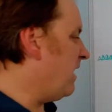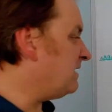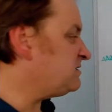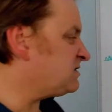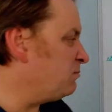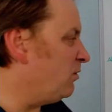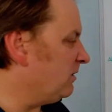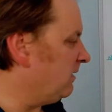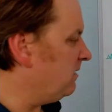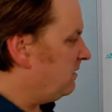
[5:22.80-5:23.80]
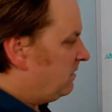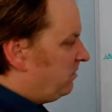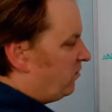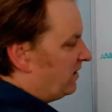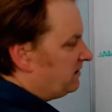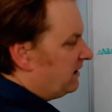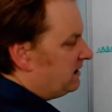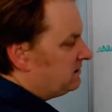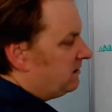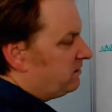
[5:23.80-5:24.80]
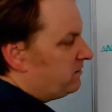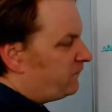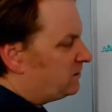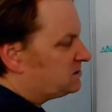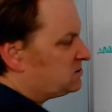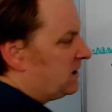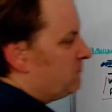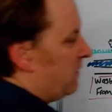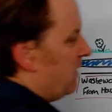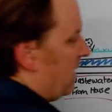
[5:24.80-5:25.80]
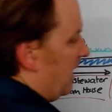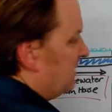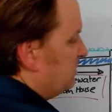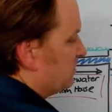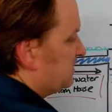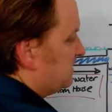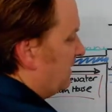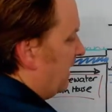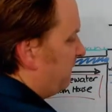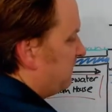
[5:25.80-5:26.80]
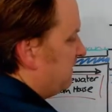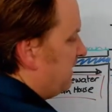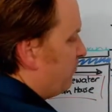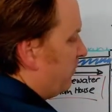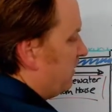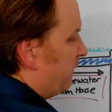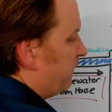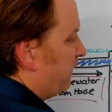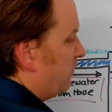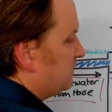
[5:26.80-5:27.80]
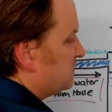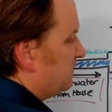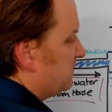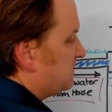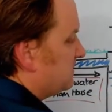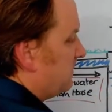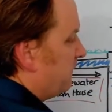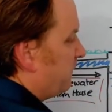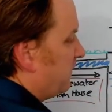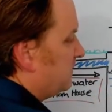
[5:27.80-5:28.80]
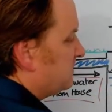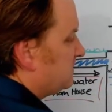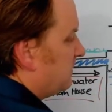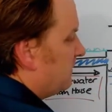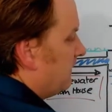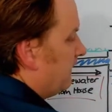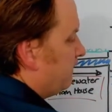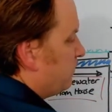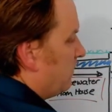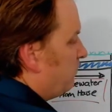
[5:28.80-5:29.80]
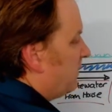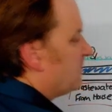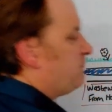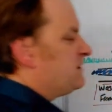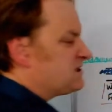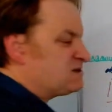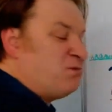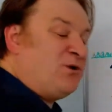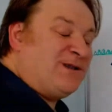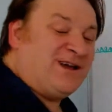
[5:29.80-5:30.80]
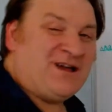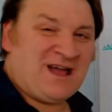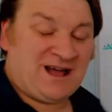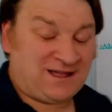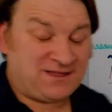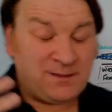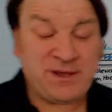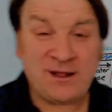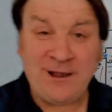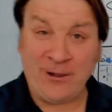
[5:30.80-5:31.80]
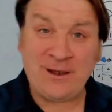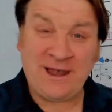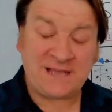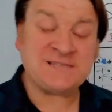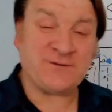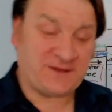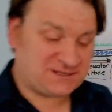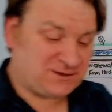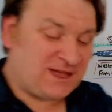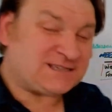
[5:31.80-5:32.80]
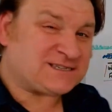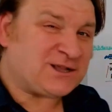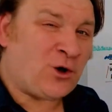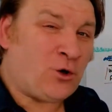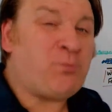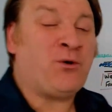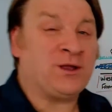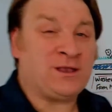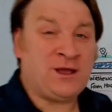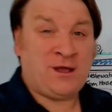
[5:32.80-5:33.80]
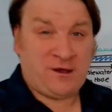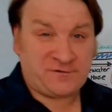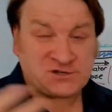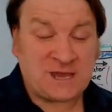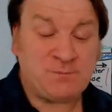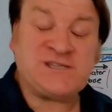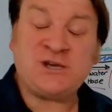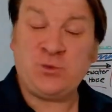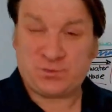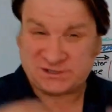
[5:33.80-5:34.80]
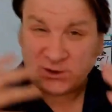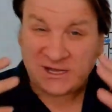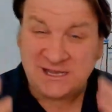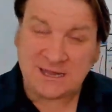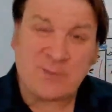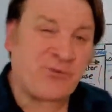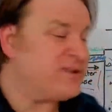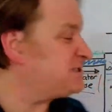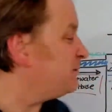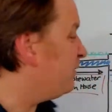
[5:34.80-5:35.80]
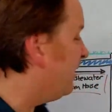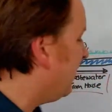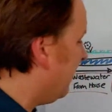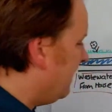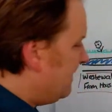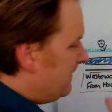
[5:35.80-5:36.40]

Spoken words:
and smaller than in the first chamber. And you'll still have debris that floats on the surface, but it'll be smaller and there'll be a lot less of it. So that's the whole point of chamber two. So can you get the principle here?